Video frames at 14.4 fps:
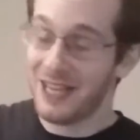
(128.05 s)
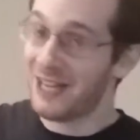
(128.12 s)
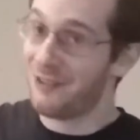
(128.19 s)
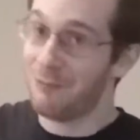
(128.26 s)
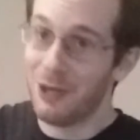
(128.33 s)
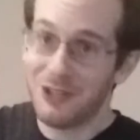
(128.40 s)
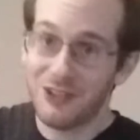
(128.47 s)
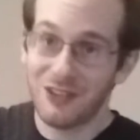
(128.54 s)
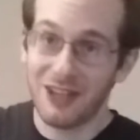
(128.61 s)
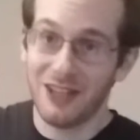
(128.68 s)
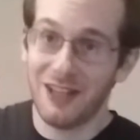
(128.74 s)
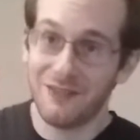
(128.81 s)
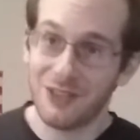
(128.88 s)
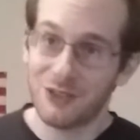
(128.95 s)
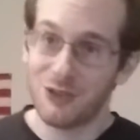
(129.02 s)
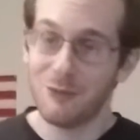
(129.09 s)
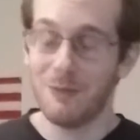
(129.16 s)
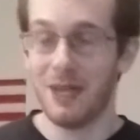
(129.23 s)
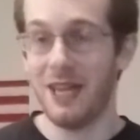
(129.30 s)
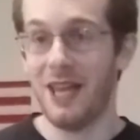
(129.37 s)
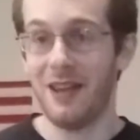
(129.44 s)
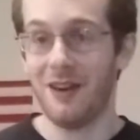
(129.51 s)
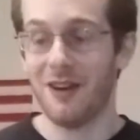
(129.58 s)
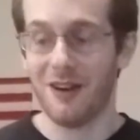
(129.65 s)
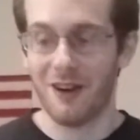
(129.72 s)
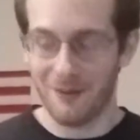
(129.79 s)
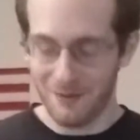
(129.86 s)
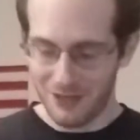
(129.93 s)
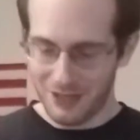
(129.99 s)
as much as I love to shoot my
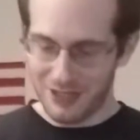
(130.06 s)
AR.